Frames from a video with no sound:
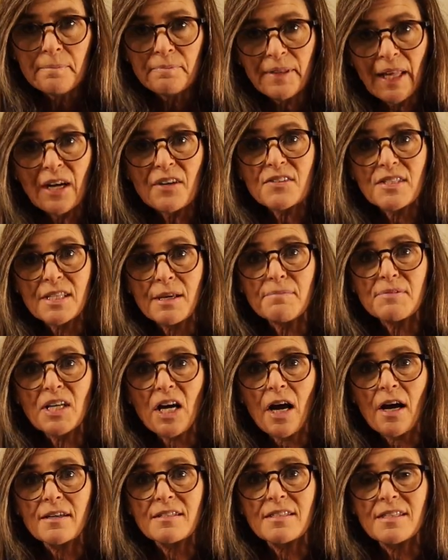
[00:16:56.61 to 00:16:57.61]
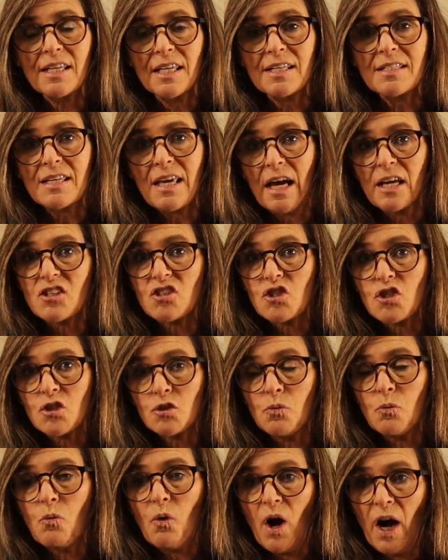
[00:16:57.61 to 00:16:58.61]
Now, some dogs get attached
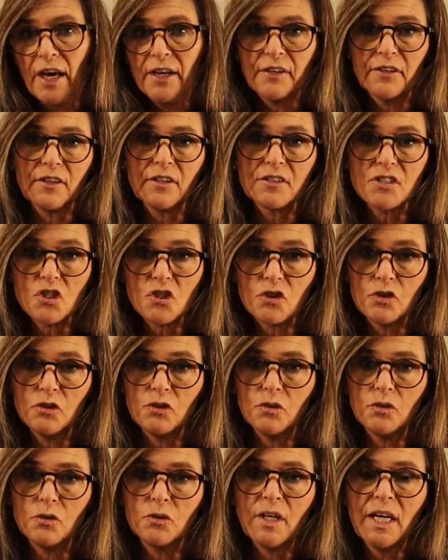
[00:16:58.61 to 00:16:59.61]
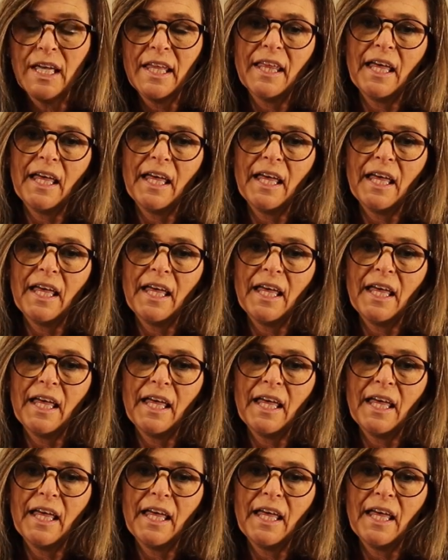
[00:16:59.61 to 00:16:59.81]
to one or two